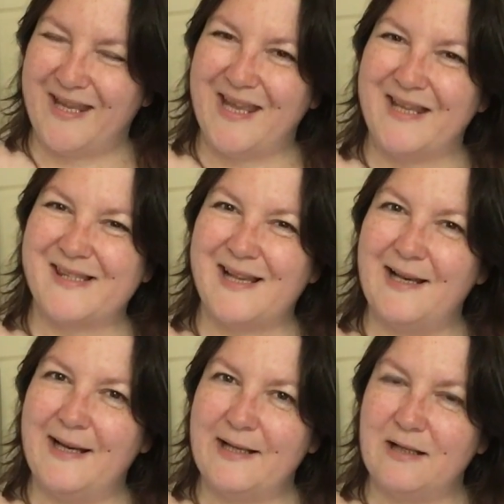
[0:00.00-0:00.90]
It's a
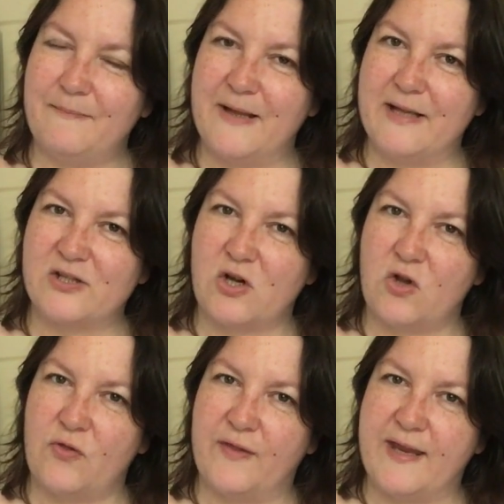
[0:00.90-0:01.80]
little bit
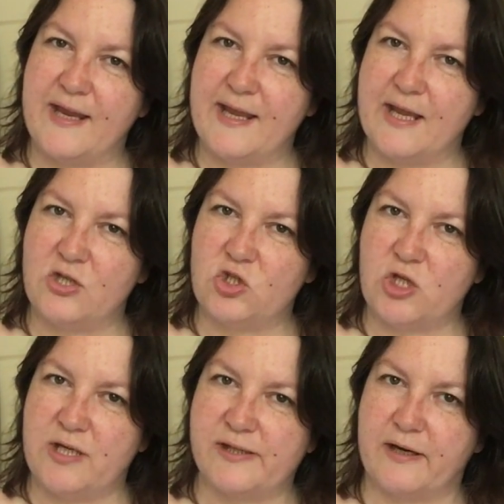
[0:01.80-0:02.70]
on the
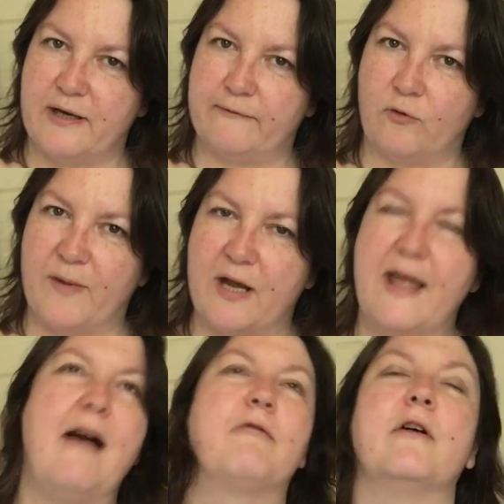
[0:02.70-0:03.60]
itchy side for me. I
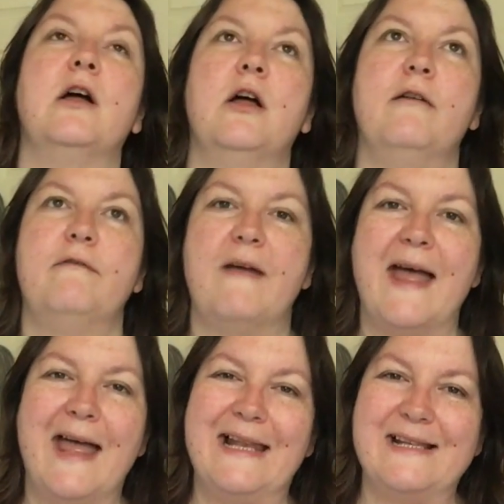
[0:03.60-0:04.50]
have
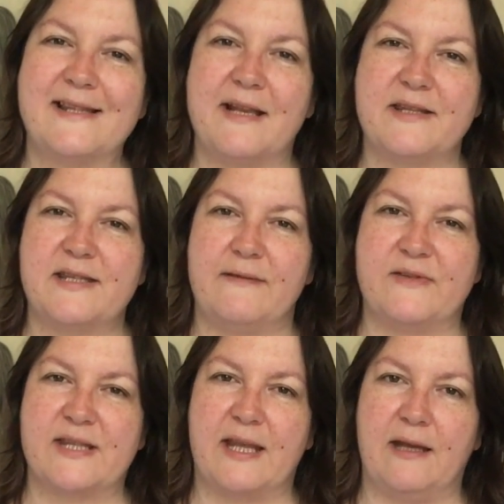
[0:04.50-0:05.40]
fairly sensitive
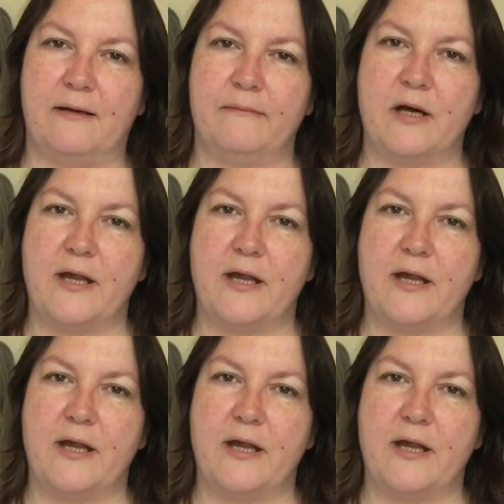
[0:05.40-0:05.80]
skin.